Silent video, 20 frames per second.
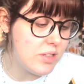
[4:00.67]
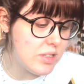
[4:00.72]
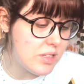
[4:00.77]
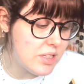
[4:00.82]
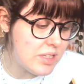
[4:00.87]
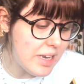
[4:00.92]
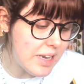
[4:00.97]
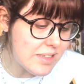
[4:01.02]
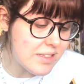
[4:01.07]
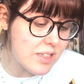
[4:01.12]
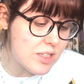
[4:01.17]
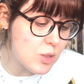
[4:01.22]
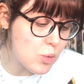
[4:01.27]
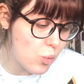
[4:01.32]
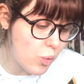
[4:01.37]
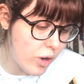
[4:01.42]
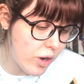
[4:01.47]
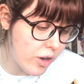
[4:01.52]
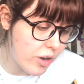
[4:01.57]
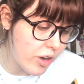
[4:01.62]
desert
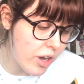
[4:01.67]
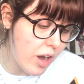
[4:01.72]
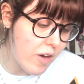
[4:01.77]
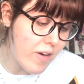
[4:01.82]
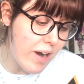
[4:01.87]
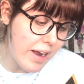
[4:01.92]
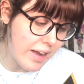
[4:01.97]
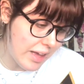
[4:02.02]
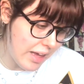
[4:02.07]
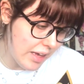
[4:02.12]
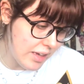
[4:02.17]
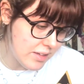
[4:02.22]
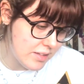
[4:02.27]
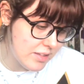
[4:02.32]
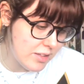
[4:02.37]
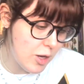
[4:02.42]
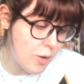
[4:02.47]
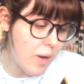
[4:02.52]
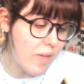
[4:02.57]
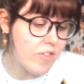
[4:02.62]
world
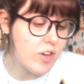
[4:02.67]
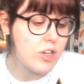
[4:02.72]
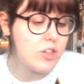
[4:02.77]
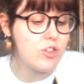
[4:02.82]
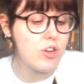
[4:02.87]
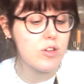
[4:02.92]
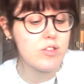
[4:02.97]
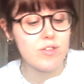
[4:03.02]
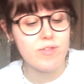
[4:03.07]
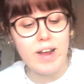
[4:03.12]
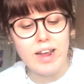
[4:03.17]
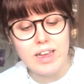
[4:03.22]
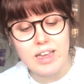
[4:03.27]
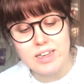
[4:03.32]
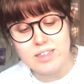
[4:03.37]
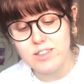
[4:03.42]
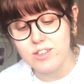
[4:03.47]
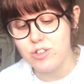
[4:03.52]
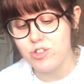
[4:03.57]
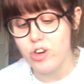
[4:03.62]
Arrakis. Whoever controls
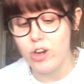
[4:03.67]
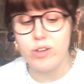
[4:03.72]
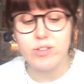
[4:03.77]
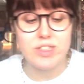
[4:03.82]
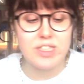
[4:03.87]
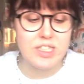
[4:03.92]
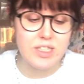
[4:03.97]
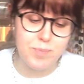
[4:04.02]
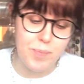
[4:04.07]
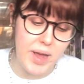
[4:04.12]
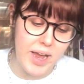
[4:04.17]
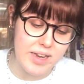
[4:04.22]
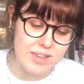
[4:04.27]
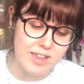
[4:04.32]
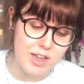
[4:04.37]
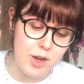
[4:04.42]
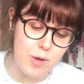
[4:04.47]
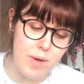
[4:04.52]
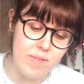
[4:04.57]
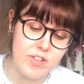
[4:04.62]
Arrakis controls the spice,
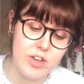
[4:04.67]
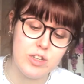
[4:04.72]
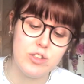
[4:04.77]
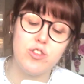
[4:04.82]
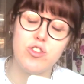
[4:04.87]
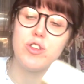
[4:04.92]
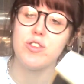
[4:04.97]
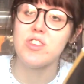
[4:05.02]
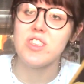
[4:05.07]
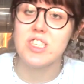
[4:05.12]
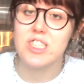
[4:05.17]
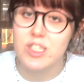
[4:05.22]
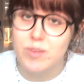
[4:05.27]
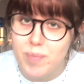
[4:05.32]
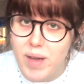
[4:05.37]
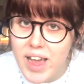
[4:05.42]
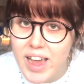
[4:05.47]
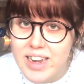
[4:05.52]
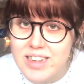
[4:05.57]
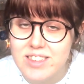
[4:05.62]
and whoever controls the
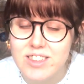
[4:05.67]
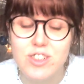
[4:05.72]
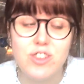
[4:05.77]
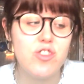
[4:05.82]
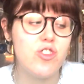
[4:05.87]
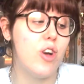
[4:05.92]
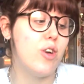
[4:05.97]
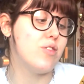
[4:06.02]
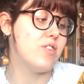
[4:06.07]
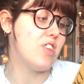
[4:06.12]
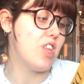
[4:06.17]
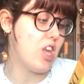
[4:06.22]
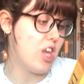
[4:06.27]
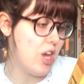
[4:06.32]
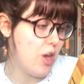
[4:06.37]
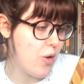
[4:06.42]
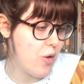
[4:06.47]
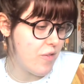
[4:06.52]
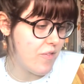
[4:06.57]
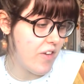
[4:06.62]
spice controls the
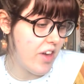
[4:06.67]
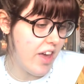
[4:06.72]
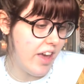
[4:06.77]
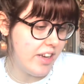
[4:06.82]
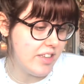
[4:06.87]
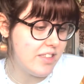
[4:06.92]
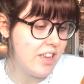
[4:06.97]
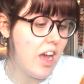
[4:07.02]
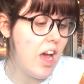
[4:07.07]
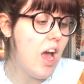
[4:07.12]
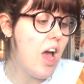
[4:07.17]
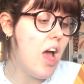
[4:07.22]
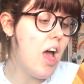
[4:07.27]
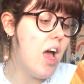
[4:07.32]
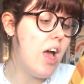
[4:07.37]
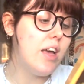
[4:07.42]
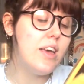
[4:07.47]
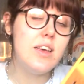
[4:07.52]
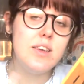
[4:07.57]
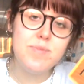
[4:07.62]
universe.
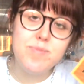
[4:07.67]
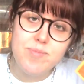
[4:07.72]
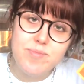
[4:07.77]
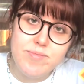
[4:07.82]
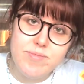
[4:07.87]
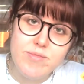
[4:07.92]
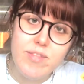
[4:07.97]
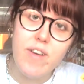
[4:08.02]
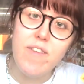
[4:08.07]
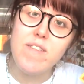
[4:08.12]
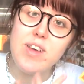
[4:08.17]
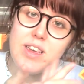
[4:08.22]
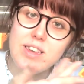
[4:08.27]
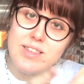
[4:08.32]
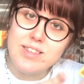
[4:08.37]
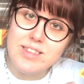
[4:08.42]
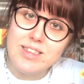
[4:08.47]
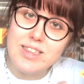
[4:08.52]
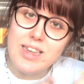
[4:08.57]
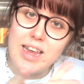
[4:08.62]

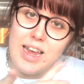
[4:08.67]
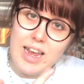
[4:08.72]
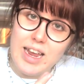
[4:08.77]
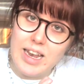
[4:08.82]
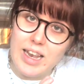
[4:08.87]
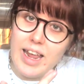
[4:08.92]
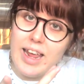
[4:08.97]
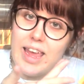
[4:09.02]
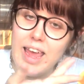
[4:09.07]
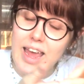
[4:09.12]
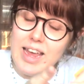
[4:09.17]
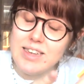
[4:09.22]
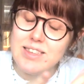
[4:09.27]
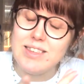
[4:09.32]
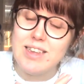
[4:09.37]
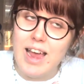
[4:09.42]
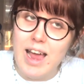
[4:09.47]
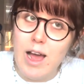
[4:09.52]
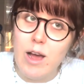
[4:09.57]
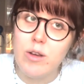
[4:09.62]
See, it
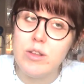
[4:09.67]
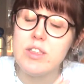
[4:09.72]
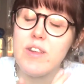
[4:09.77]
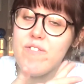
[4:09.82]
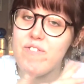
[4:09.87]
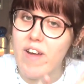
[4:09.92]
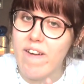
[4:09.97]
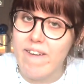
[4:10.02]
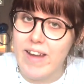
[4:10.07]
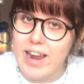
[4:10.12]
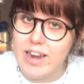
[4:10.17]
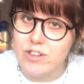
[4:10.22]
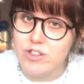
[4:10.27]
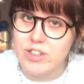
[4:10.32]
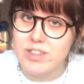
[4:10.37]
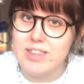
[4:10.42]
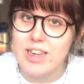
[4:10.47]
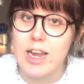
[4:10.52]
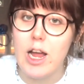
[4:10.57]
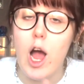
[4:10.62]
sounds very
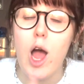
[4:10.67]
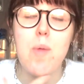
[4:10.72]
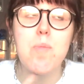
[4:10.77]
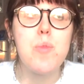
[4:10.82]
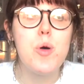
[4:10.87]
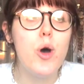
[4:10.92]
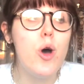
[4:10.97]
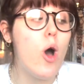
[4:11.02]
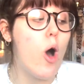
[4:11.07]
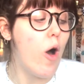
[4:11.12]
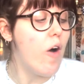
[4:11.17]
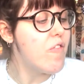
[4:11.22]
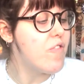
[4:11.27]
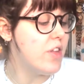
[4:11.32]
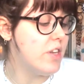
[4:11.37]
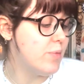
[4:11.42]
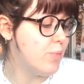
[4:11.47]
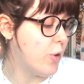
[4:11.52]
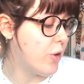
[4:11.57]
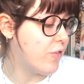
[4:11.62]
interesting. I put off
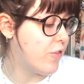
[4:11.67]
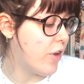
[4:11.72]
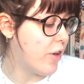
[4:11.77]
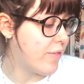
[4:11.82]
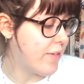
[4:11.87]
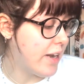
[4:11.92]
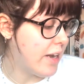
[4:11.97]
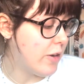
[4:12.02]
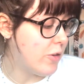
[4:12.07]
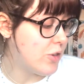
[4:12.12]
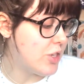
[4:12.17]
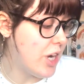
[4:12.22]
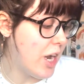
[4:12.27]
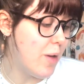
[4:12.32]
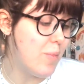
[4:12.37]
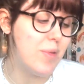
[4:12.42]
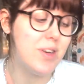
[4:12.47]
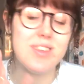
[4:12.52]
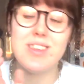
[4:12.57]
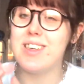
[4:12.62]
this book for a really long
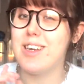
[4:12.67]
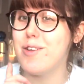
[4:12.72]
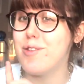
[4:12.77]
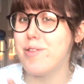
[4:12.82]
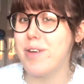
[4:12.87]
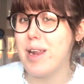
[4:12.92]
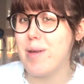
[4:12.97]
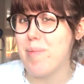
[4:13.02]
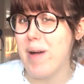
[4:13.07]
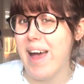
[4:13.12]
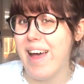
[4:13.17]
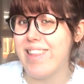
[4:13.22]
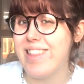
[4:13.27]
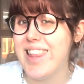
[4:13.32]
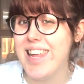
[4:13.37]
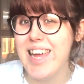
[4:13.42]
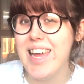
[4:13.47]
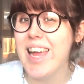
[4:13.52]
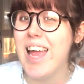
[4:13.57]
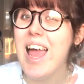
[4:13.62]
time because I did a really bad
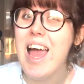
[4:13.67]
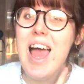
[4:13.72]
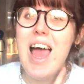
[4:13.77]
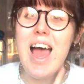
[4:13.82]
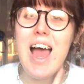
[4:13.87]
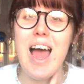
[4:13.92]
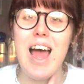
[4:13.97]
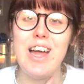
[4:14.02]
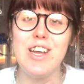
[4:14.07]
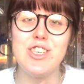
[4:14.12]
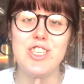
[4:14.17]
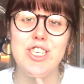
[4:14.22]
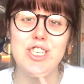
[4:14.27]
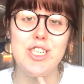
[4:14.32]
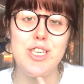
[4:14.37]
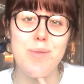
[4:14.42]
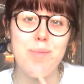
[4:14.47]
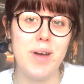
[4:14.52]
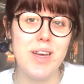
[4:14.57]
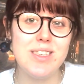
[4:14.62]
thing and
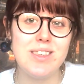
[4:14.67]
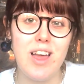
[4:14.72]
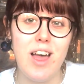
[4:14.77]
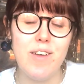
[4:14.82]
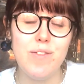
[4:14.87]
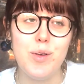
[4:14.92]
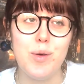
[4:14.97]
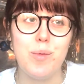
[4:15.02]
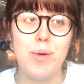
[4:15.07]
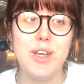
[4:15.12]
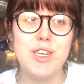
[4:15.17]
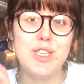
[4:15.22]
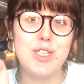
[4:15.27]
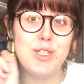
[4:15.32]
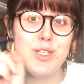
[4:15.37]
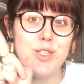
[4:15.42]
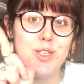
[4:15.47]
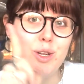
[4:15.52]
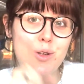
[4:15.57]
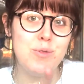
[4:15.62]
judged it by its cover, which
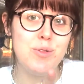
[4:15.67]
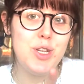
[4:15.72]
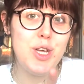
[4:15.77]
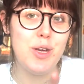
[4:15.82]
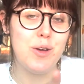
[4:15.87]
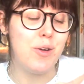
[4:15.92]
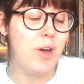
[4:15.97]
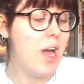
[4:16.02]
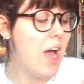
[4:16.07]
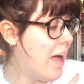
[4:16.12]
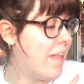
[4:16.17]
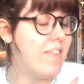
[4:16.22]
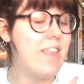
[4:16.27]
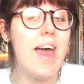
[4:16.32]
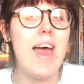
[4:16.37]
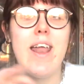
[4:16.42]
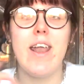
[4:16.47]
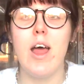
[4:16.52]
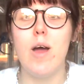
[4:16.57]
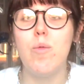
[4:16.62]
don't do. And
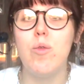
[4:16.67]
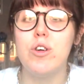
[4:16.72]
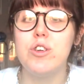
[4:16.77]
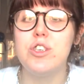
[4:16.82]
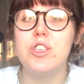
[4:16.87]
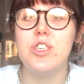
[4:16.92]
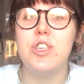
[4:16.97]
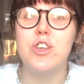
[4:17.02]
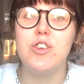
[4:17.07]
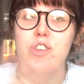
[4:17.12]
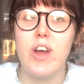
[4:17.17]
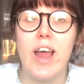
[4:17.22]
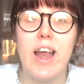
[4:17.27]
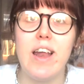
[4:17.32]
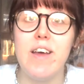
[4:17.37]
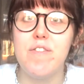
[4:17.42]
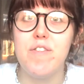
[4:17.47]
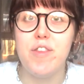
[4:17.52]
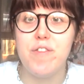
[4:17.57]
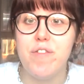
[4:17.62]
then I watched the
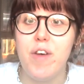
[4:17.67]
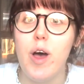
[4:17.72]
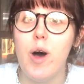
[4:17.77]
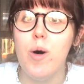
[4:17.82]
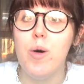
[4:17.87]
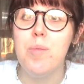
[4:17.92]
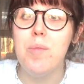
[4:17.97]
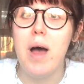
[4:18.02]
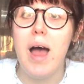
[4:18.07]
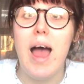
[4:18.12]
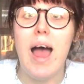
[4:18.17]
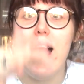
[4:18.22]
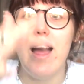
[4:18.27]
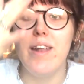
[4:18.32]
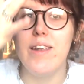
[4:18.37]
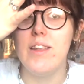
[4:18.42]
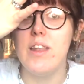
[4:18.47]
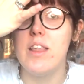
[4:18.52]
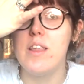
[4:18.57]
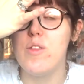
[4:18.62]
trailer for the film
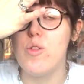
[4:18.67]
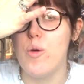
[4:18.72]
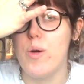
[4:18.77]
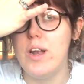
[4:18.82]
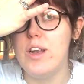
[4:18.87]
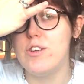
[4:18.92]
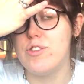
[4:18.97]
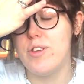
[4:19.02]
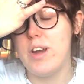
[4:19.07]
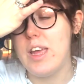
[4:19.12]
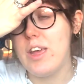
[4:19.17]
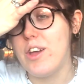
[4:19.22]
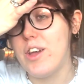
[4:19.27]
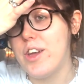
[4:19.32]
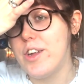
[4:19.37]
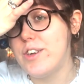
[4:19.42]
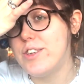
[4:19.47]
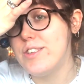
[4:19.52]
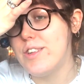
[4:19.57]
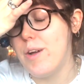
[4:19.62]
and thought it looked really
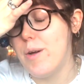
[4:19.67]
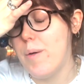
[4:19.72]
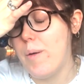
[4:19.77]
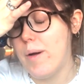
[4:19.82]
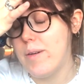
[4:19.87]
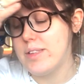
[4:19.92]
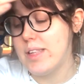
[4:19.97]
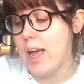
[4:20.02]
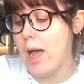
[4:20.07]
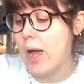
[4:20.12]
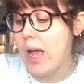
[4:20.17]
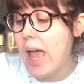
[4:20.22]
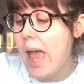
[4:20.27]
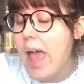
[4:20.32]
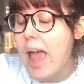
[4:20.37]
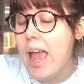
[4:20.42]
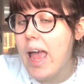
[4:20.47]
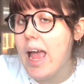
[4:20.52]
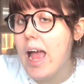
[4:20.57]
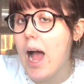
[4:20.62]
good, so I was like,
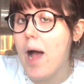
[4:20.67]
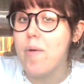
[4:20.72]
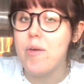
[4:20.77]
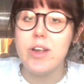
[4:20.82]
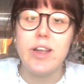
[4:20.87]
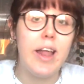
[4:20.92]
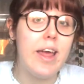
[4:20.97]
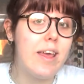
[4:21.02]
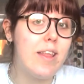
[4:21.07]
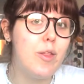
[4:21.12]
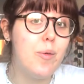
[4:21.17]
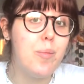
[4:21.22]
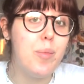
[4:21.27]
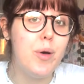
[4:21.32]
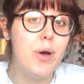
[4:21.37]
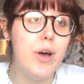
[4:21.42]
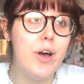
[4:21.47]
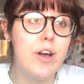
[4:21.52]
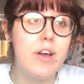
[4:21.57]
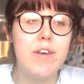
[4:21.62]
okay, I would like the
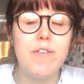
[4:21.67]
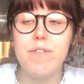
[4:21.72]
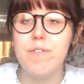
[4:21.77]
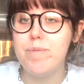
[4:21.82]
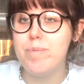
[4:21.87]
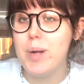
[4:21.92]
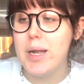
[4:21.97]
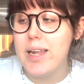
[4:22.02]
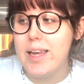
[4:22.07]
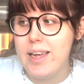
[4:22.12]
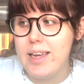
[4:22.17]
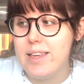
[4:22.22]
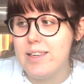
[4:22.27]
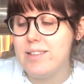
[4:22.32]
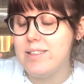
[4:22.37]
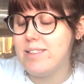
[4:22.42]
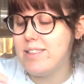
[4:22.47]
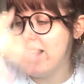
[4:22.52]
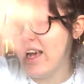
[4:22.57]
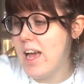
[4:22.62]
book,
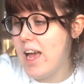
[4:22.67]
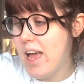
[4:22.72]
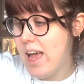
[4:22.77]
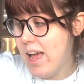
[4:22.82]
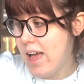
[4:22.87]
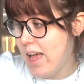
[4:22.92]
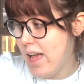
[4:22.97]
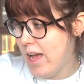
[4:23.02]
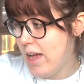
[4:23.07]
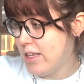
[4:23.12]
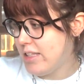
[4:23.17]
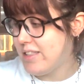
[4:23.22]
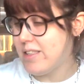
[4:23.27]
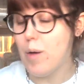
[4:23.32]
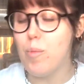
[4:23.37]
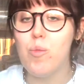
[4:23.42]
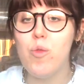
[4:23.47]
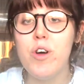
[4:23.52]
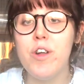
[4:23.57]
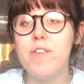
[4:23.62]
please,
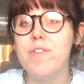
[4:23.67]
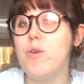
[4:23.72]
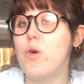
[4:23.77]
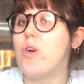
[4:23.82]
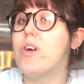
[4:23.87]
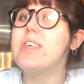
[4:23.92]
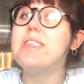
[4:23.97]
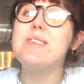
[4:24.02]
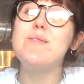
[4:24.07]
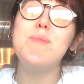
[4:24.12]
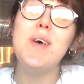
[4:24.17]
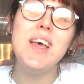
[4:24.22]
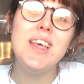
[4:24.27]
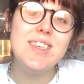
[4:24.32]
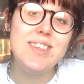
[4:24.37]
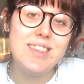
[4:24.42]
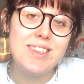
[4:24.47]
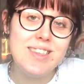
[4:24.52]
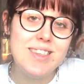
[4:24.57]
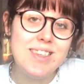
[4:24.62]
someone, for Christmas,